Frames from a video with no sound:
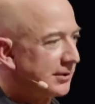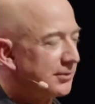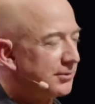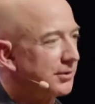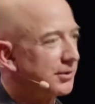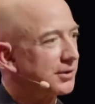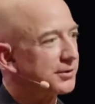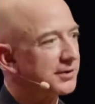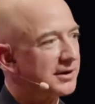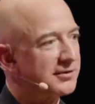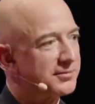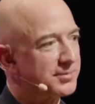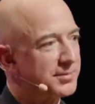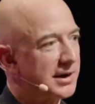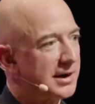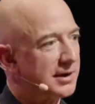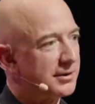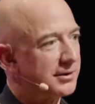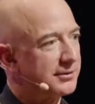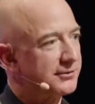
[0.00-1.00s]
work-life
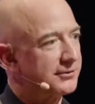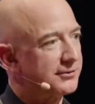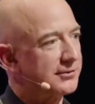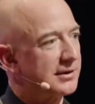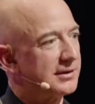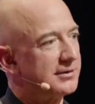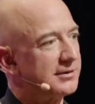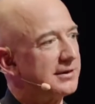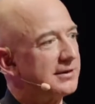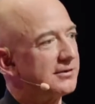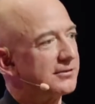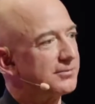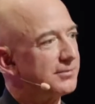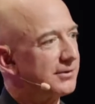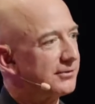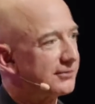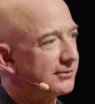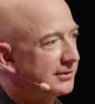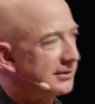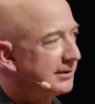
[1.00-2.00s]
balance. I think it's
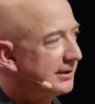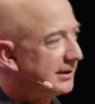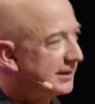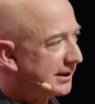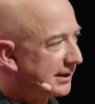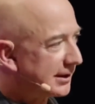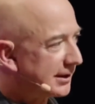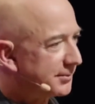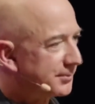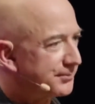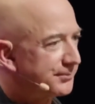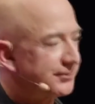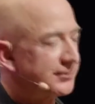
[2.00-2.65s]
misleading.